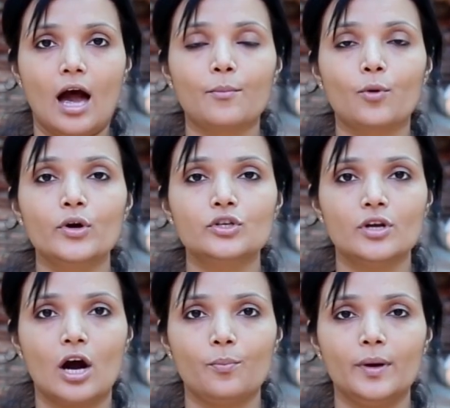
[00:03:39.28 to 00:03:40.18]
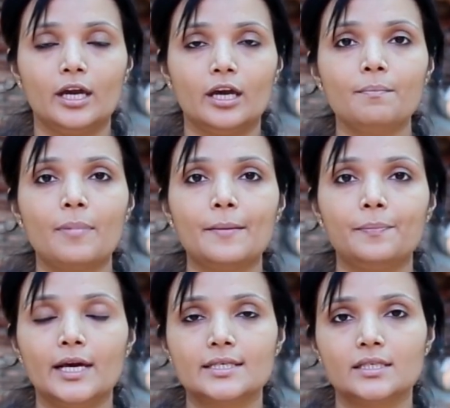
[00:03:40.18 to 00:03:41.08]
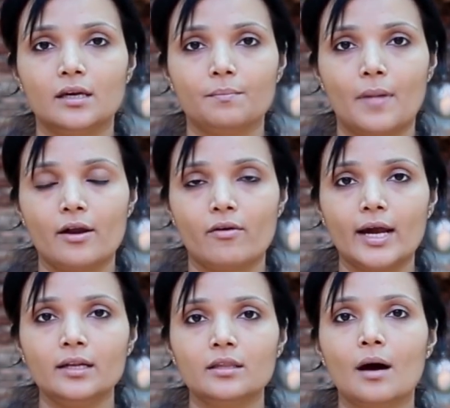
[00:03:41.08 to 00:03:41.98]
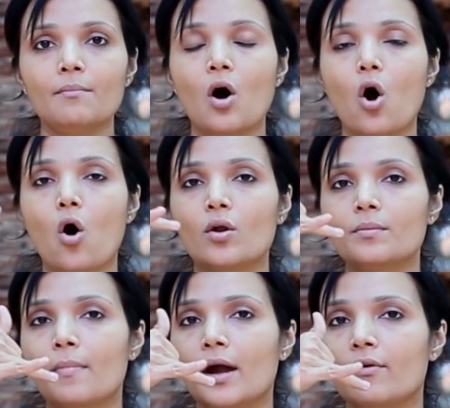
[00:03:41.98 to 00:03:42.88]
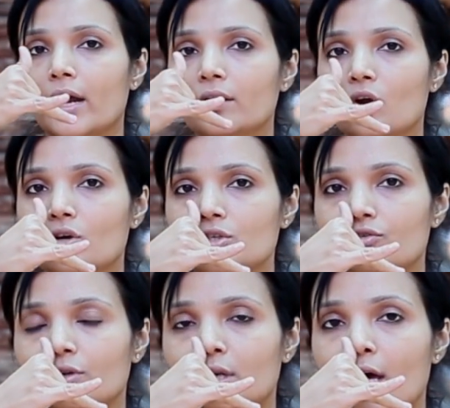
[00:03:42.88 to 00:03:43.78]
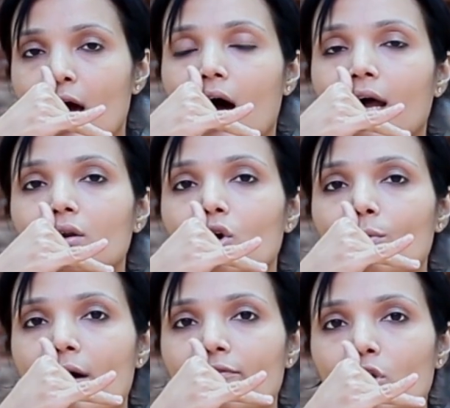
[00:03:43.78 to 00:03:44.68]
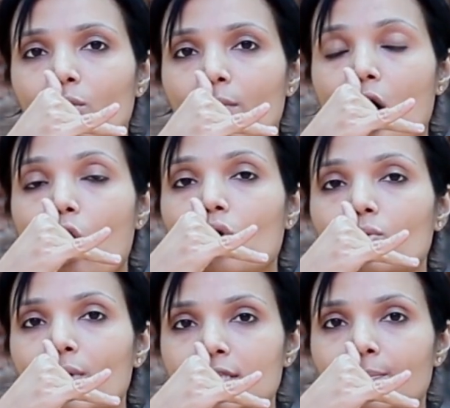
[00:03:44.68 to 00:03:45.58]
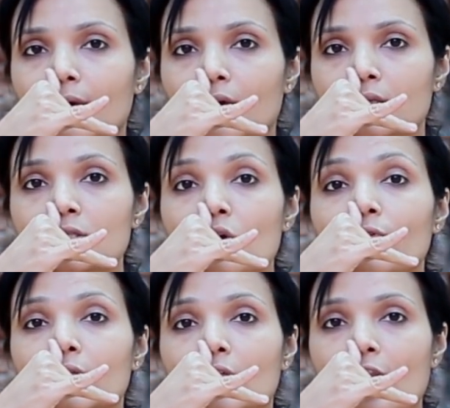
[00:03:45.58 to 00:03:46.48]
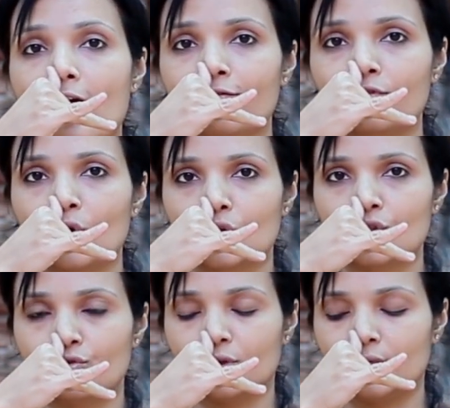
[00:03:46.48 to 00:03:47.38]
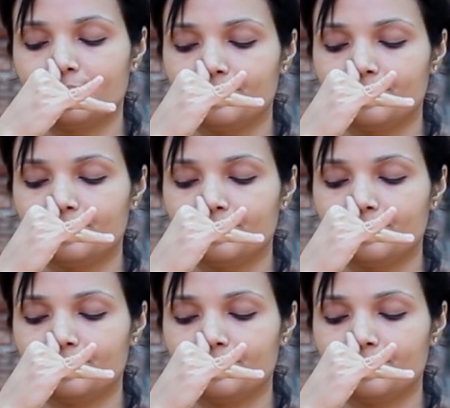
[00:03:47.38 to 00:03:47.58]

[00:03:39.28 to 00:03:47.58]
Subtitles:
I'm going to now begin by placing my right thumb on my right nostril. Anuloma Viloma always begins with the left nostril.